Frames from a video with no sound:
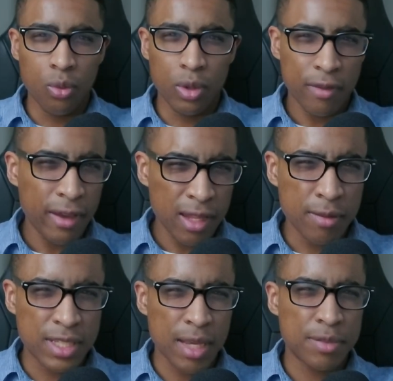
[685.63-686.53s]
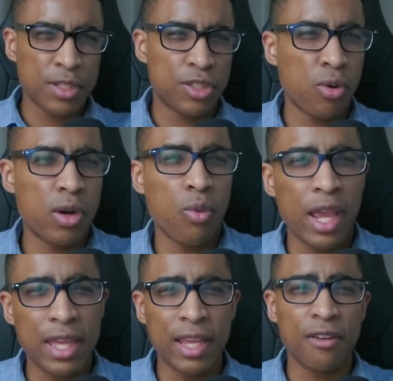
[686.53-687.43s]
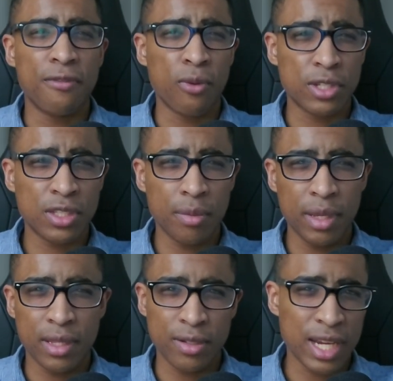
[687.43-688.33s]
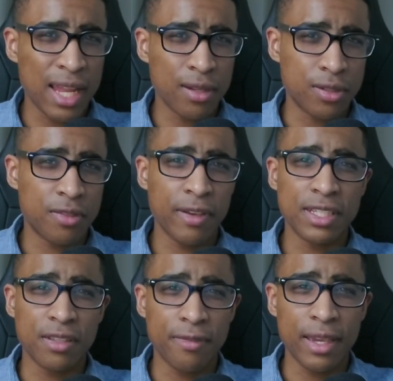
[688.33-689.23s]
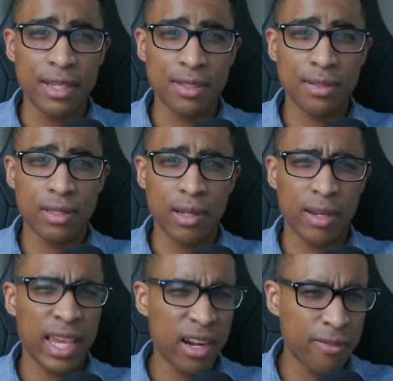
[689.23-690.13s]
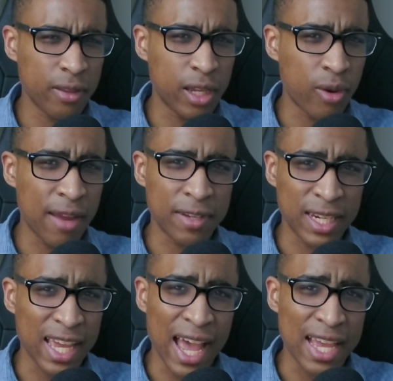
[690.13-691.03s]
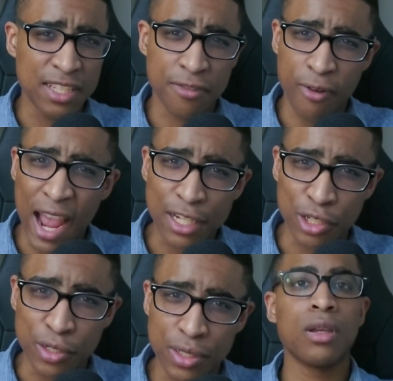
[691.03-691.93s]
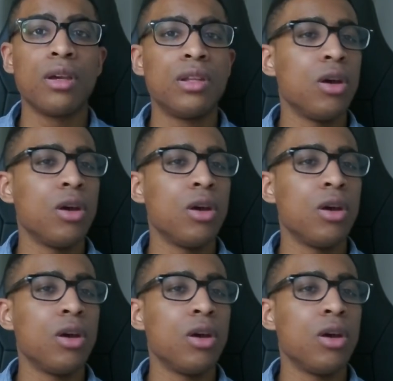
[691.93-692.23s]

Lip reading: When the veil of deception is torn away and they are forced to meet their challengers face to face, their carefully crafted guise fractures.